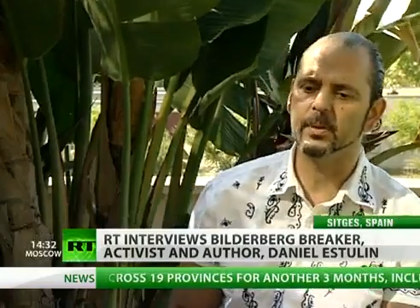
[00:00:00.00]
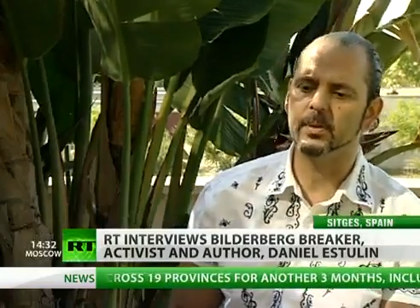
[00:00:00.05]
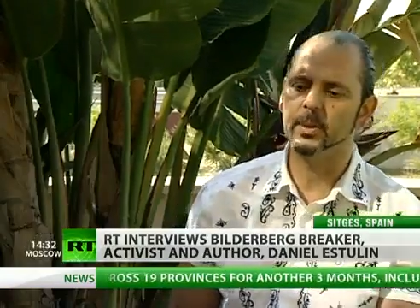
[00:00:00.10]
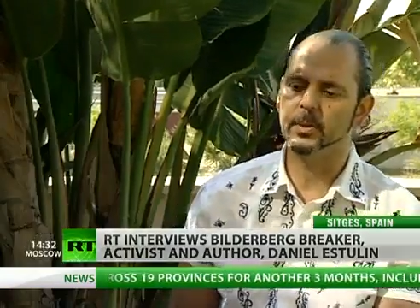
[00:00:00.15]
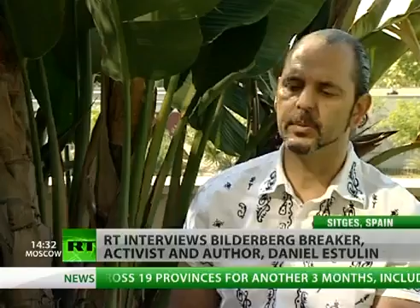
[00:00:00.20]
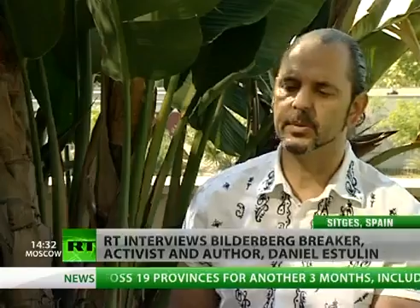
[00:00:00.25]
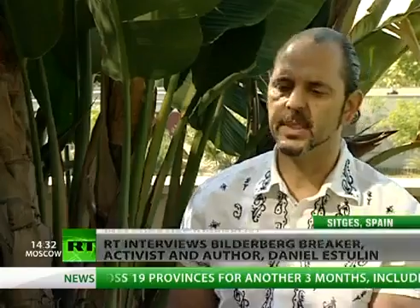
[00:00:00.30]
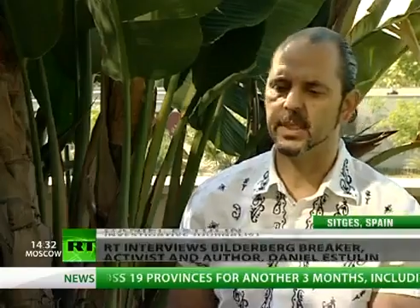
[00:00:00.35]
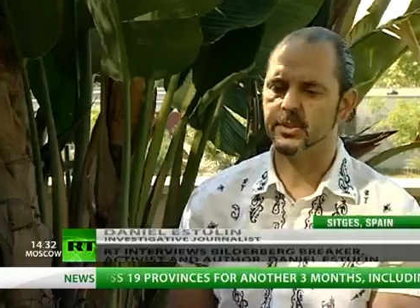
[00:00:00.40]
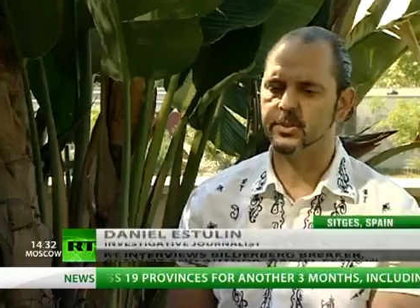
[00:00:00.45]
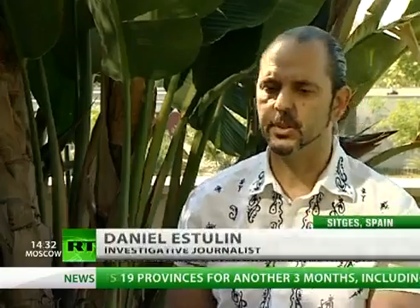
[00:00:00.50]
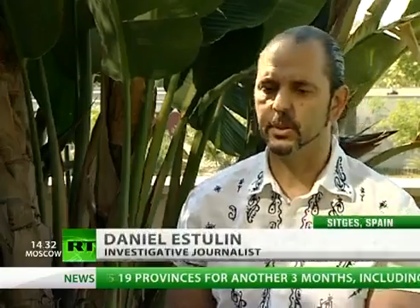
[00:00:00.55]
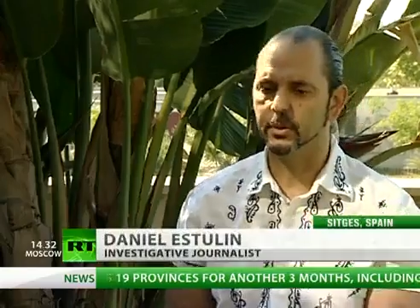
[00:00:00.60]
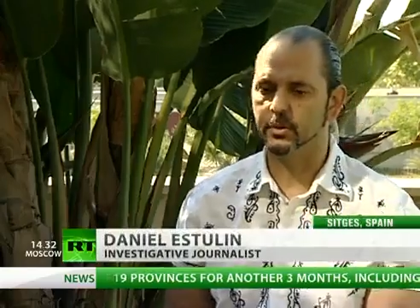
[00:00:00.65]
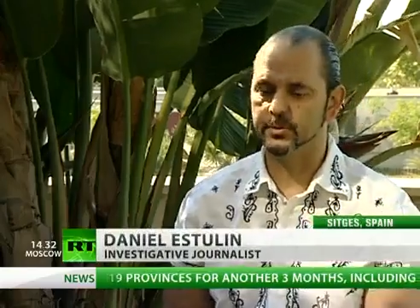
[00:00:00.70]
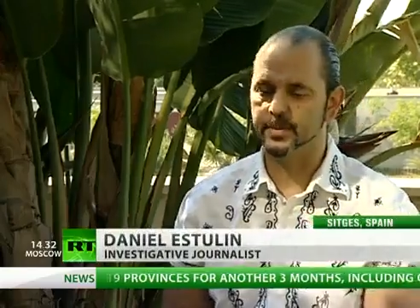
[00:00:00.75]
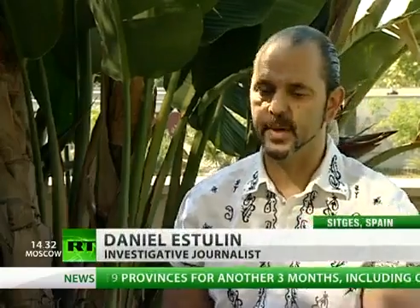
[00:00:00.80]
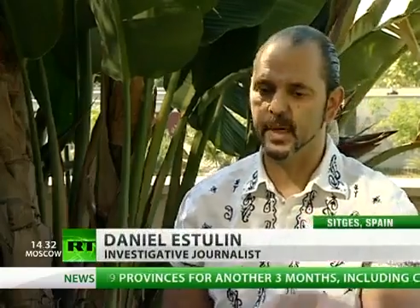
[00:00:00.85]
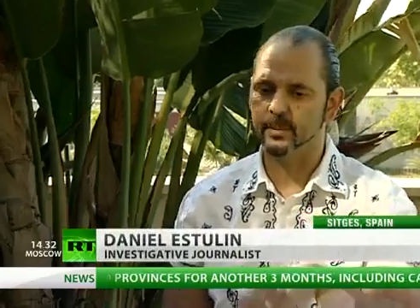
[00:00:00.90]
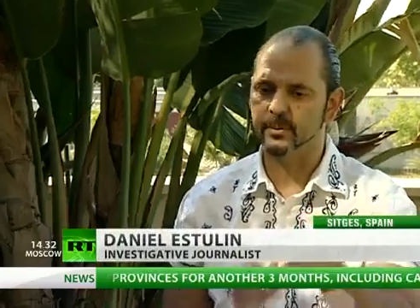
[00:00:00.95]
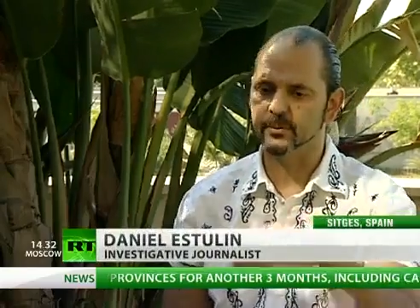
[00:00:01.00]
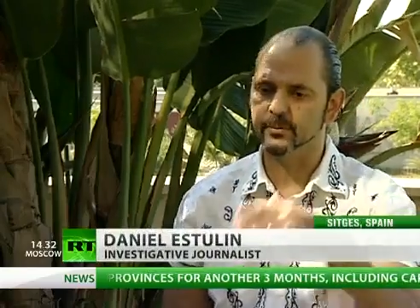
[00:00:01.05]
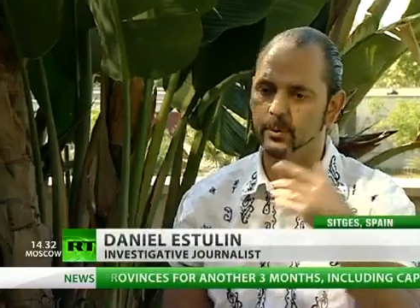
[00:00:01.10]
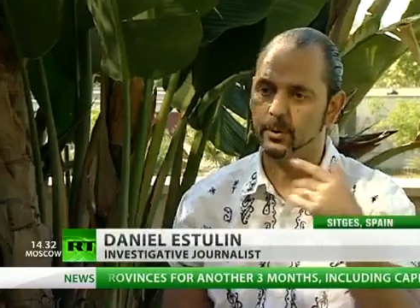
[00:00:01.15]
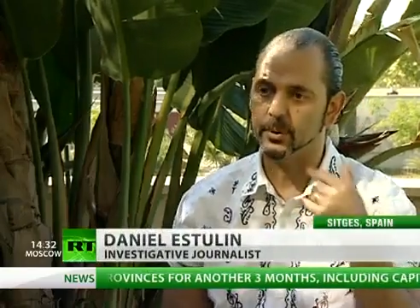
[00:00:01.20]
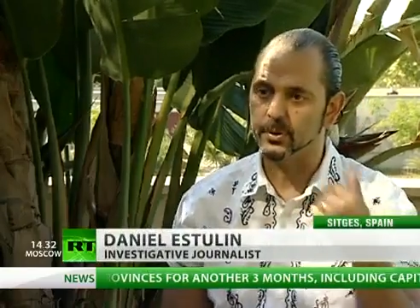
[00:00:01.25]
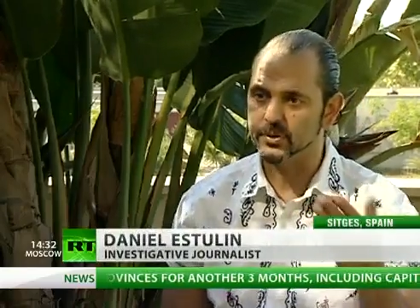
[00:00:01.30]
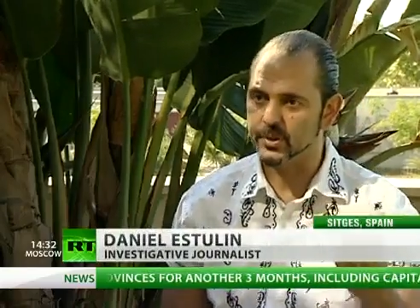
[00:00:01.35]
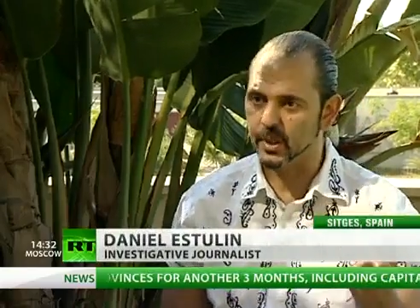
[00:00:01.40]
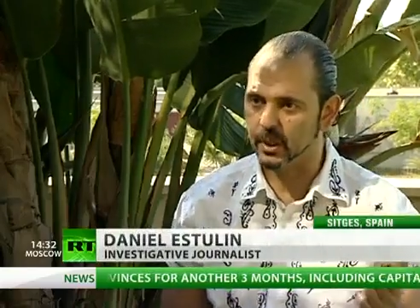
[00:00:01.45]
Union actually goes back
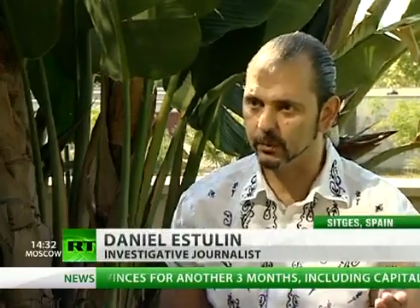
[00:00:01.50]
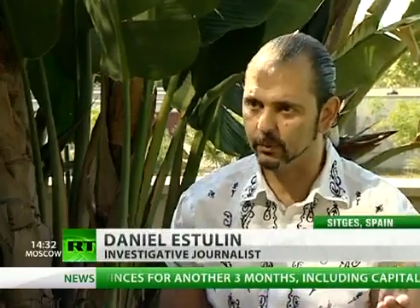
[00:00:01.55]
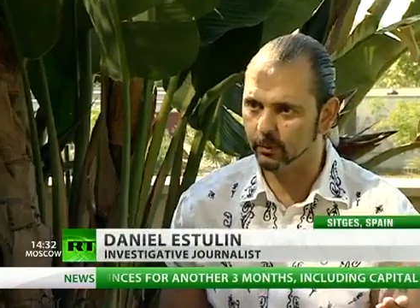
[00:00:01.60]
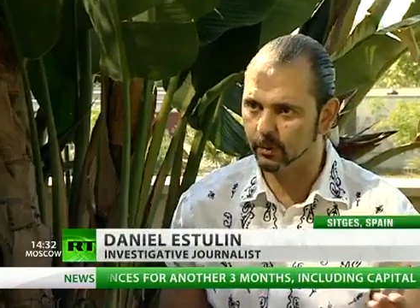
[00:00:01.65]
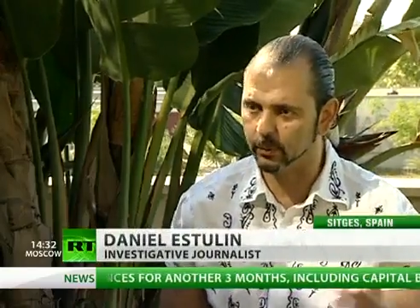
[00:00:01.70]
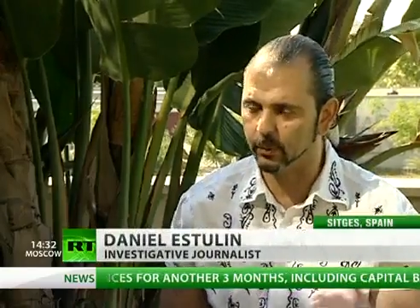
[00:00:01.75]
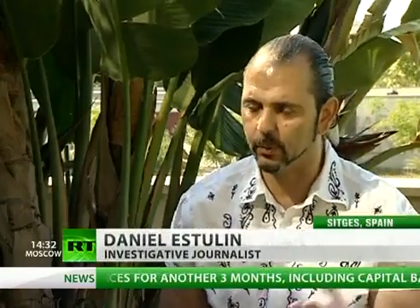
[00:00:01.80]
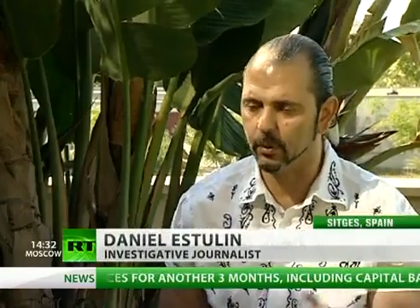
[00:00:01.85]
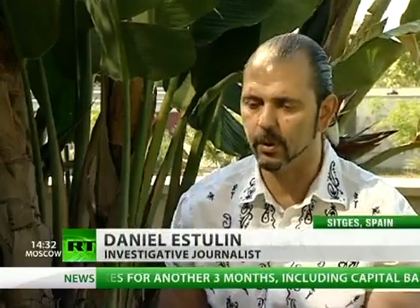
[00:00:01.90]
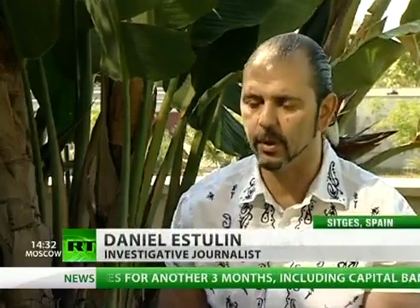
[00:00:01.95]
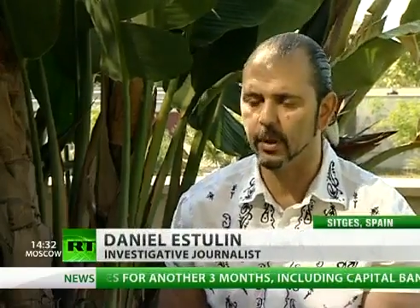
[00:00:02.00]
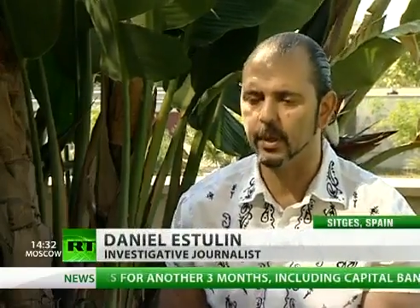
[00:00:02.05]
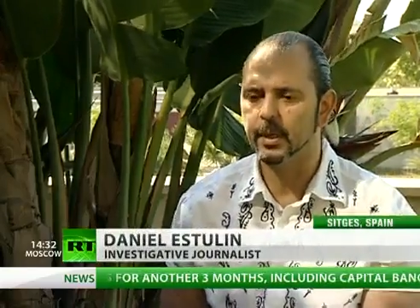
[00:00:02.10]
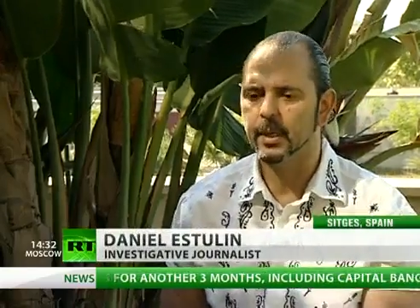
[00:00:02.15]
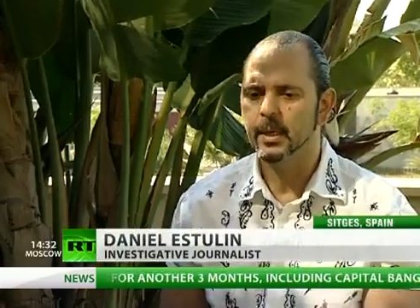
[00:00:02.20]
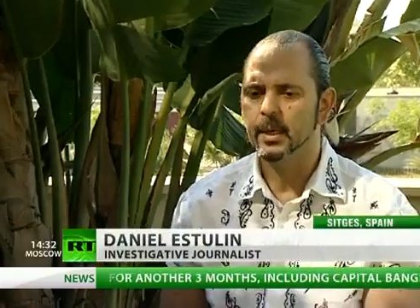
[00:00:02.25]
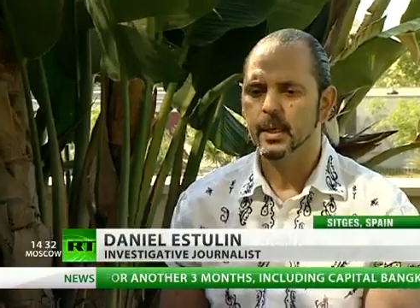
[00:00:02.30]
before the Second World War.